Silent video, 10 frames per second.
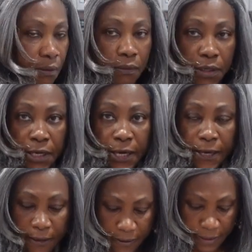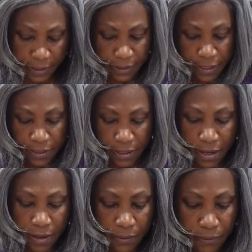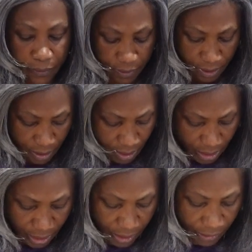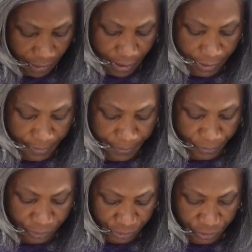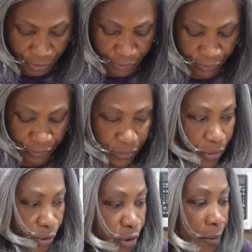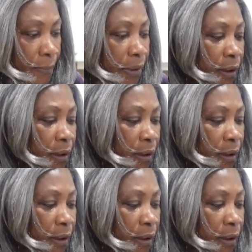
Okay, and then now you're gonna put your crumble